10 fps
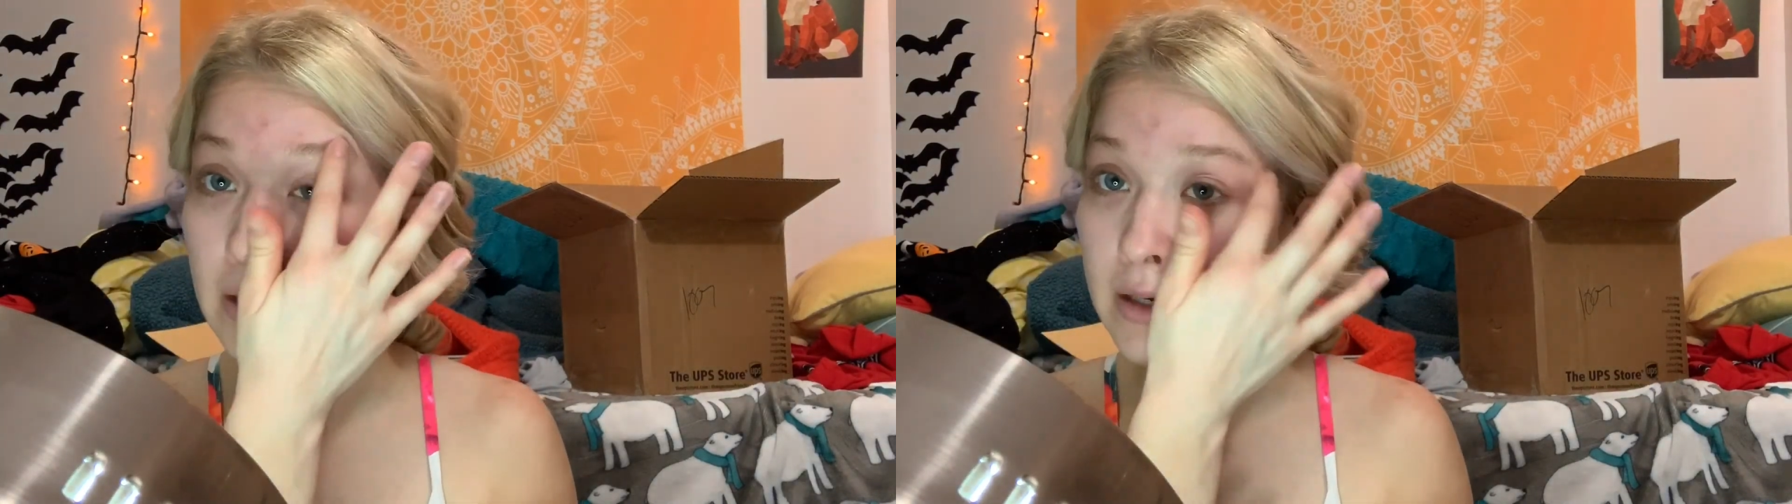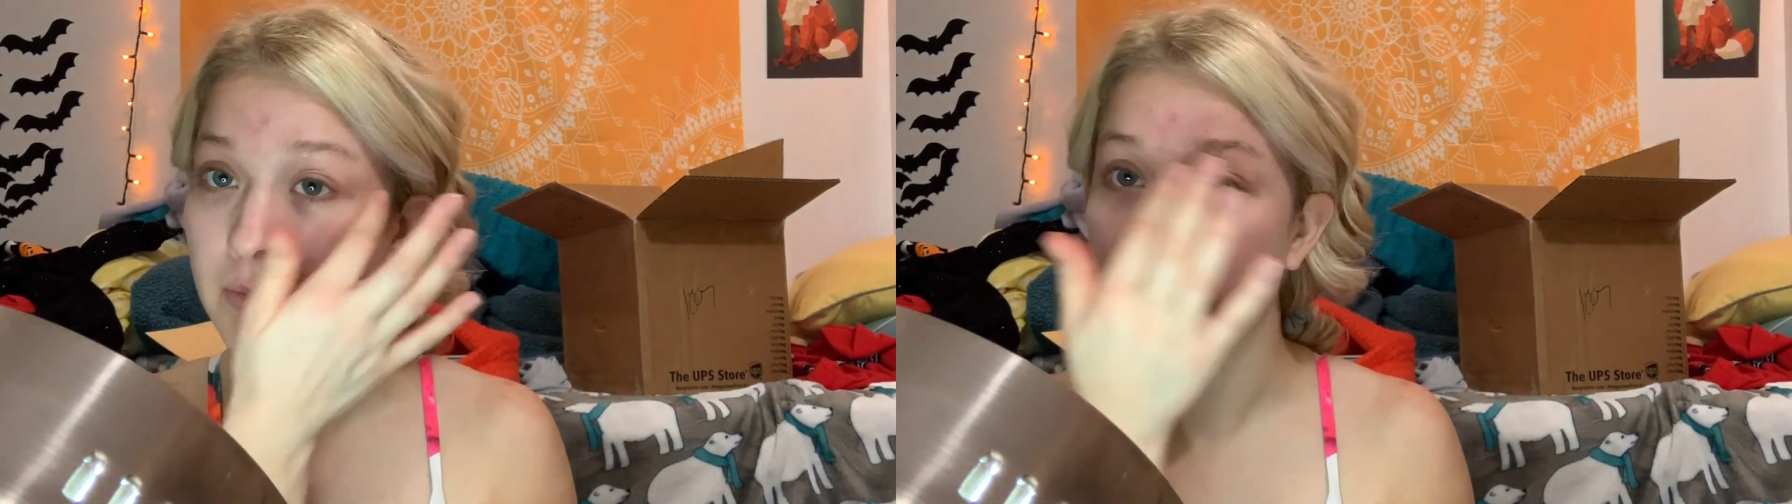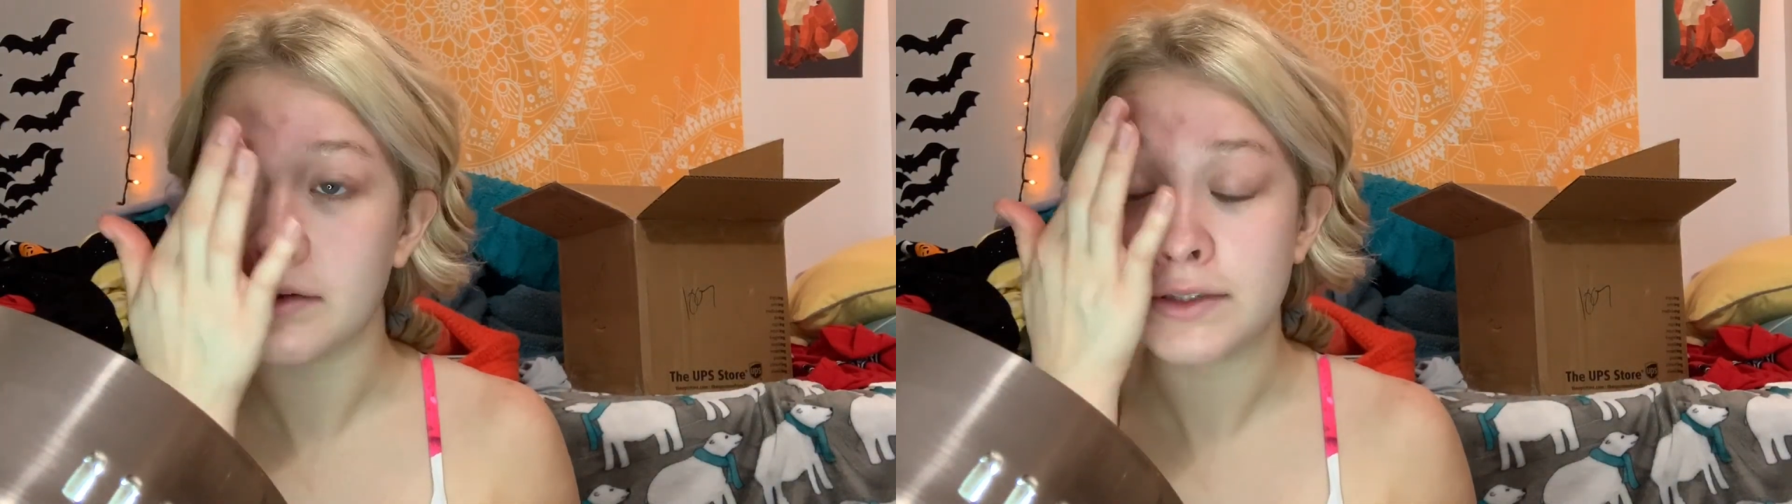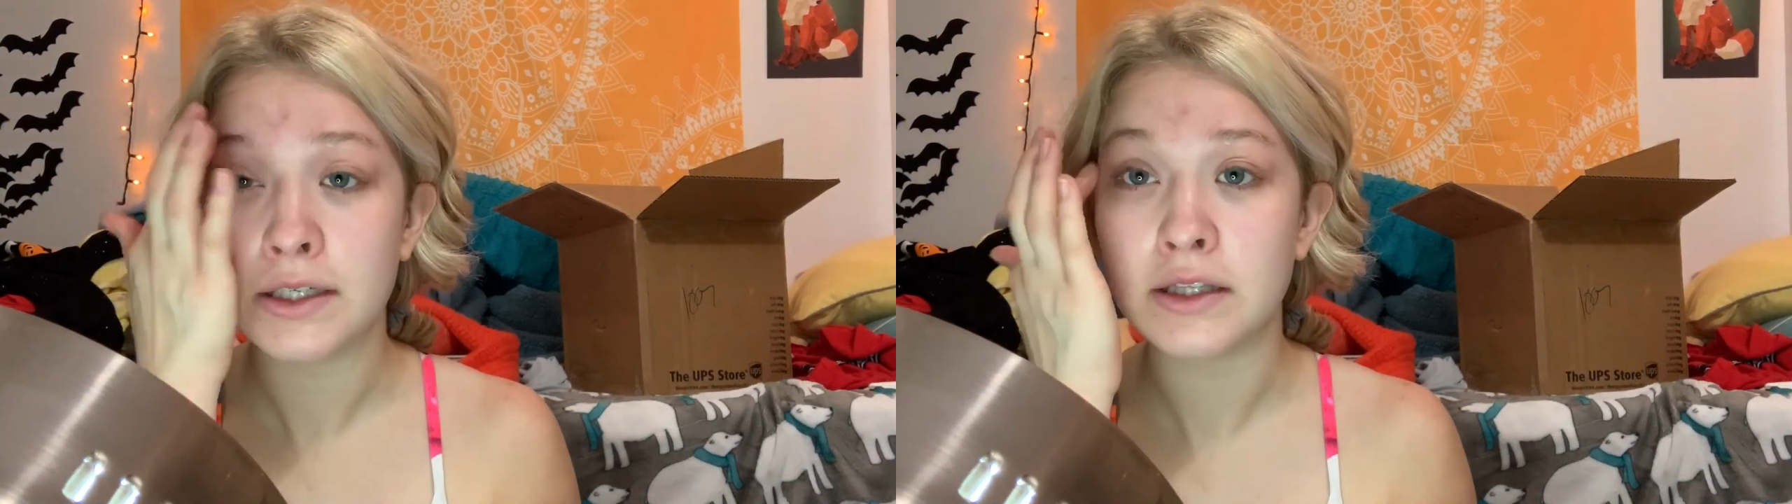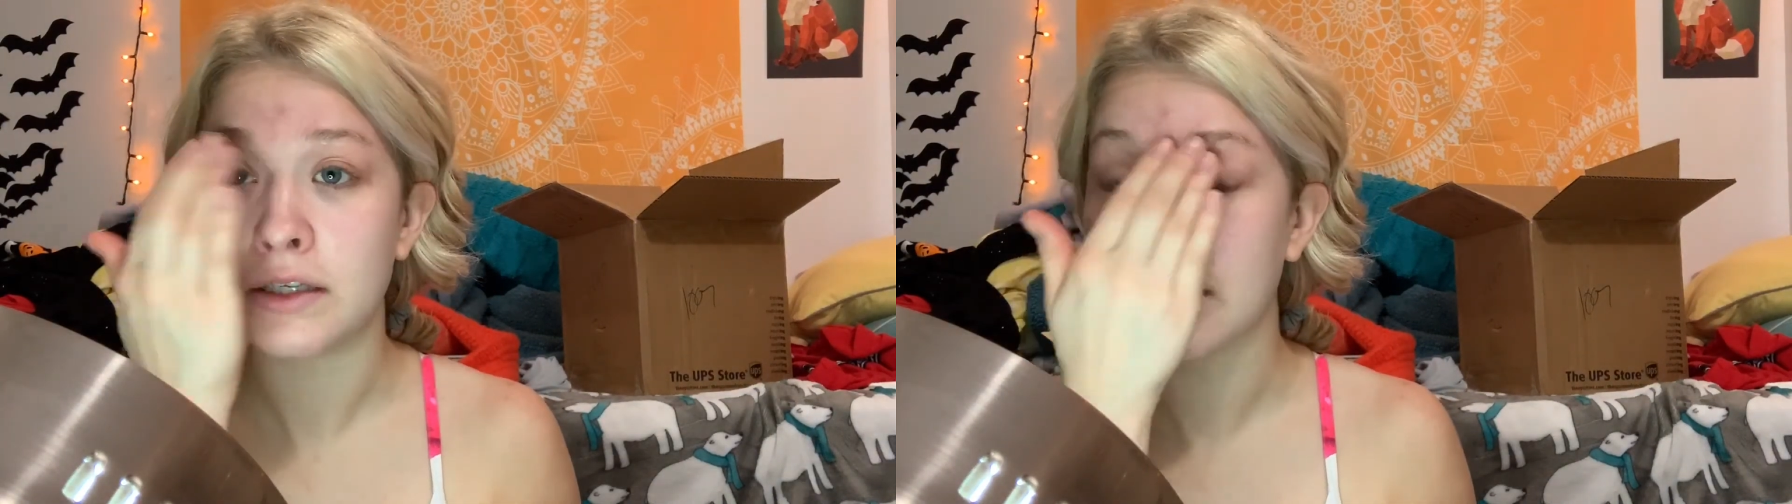eyebrows.
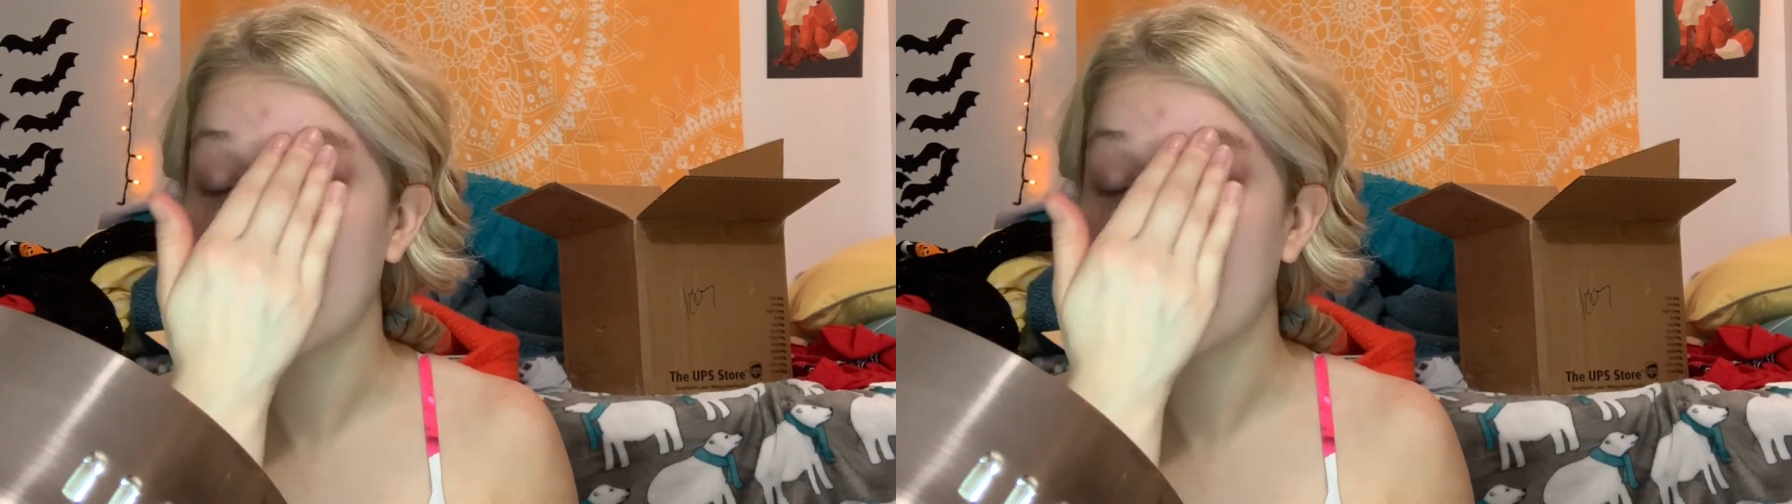I think it